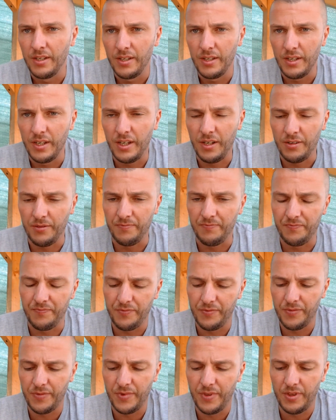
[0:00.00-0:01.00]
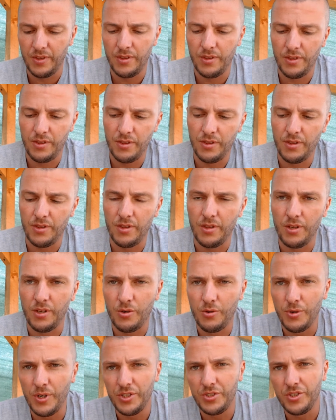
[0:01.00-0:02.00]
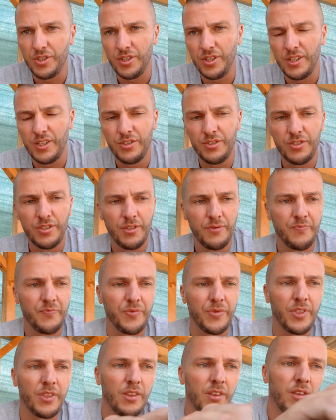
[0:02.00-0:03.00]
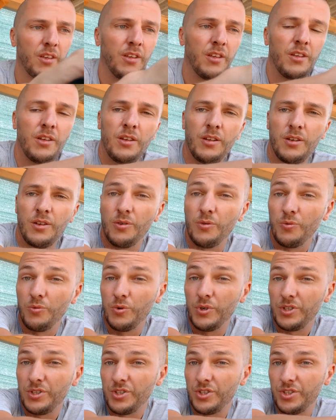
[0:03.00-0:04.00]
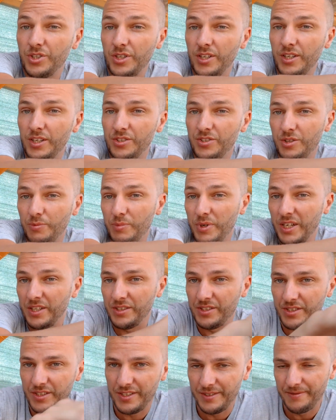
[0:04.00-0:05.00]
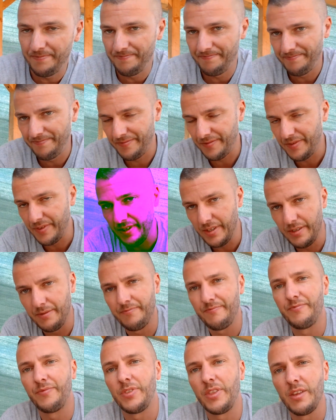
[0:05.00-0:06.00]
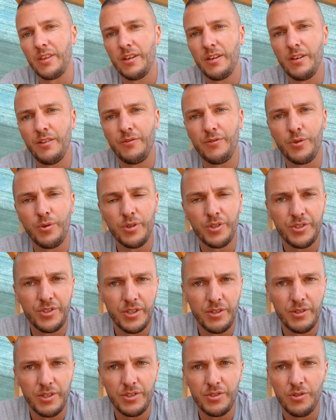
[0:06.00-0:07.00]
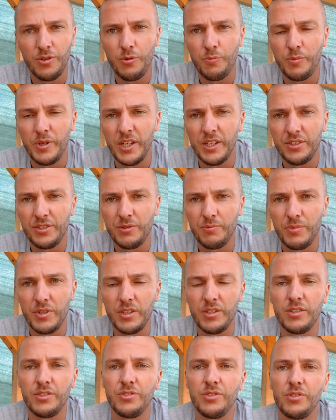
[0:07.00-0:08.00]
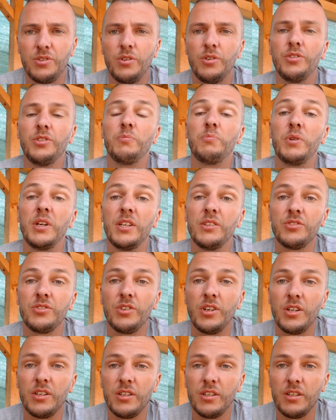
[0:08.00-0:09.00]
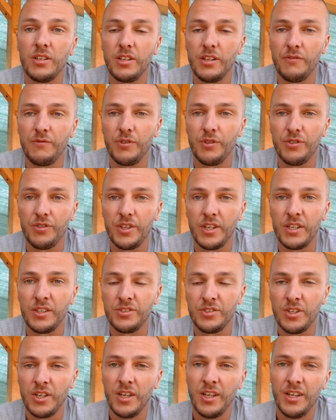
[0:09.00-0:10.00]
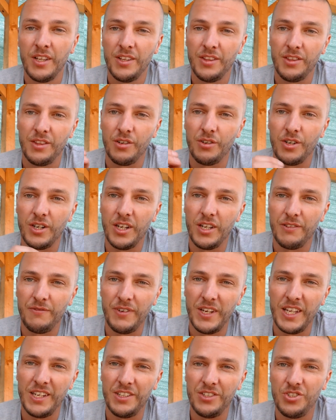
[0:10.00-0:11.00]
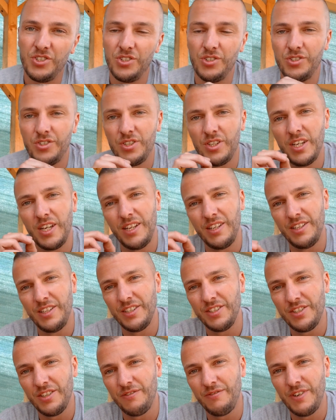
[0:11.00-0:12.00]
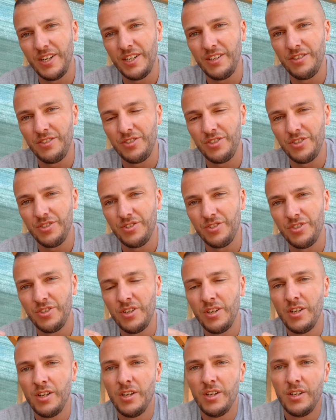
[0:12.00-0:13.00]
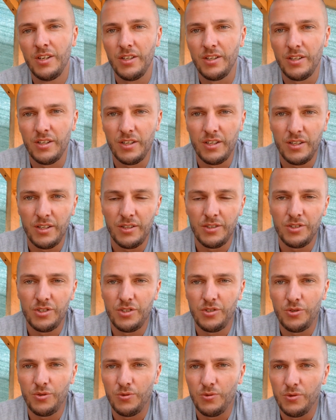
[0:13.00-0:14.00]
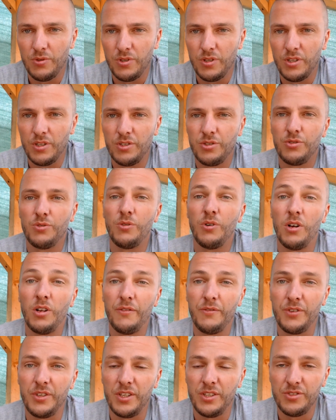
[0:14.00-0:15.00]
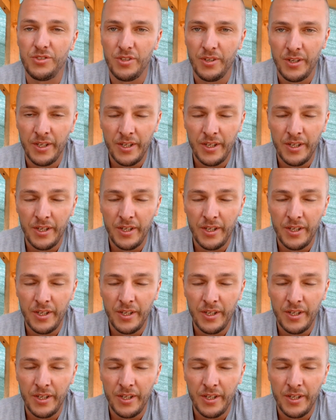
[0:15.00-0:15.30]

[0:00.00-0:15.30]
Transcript: Now the question is, which is the best? Of course there is no best because it all depends on different things. There are advantages and disadvantages to all of these.